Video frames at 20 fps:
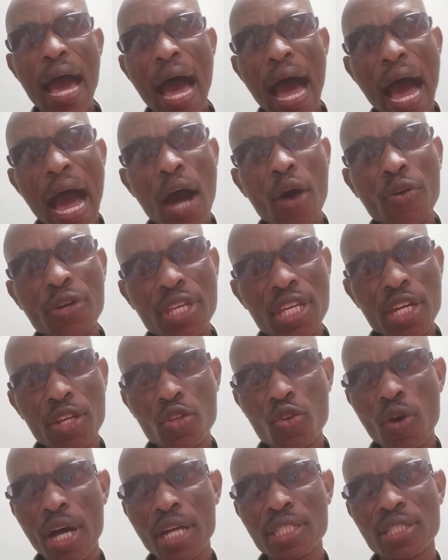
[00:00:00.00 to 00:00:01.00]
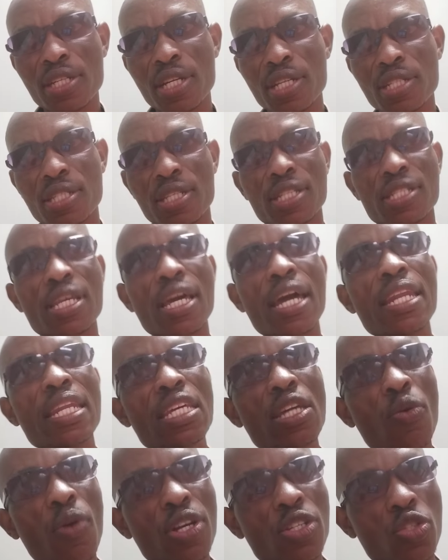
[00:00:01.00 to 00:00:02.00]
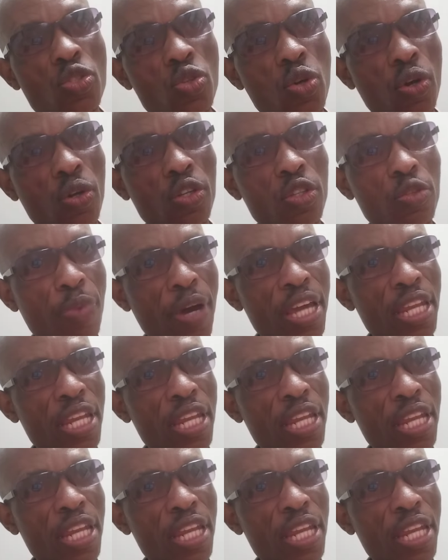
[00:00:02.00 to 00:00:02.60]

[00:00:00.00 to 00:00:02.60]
How can you address this? And he was told,